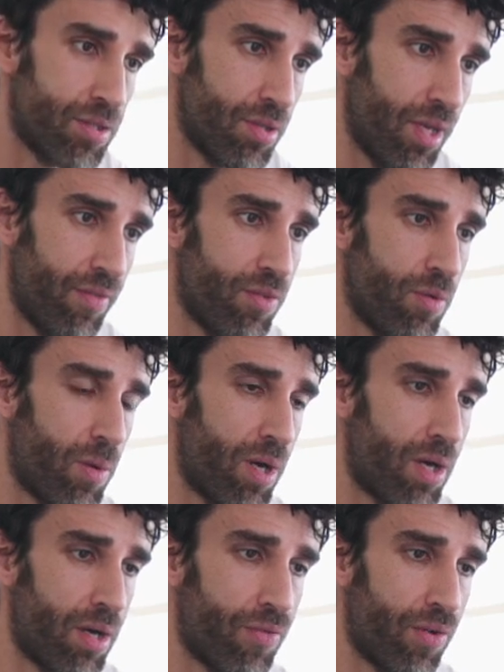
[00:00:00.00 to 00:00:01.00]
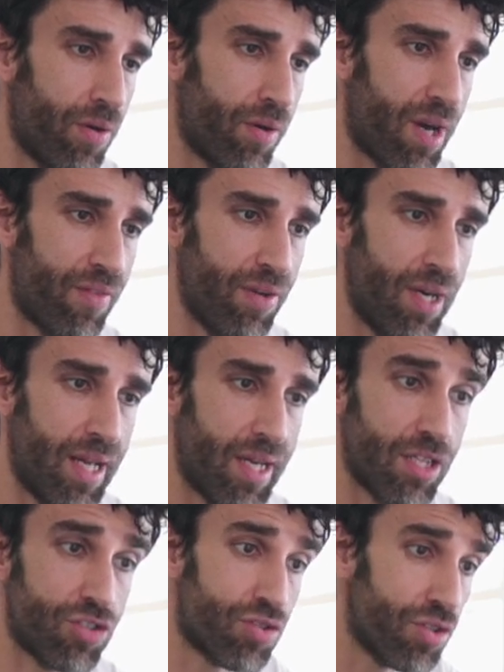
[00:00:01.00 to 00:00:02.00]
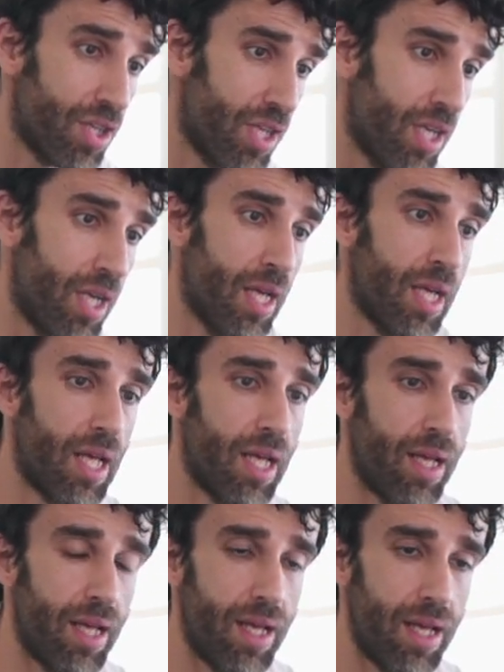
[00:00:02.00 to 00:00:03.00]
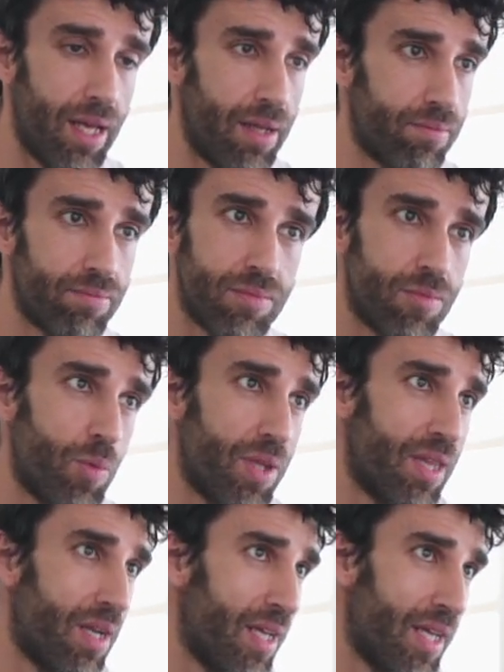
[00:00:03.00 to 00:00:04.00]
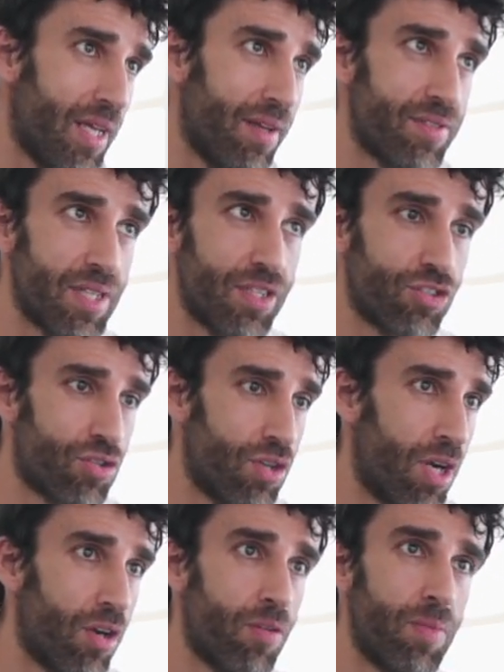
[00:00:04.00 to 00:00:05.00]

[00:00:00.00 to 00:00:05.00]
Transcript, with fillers: So if you are photographing like a tree uh, with the leaves and the trunk,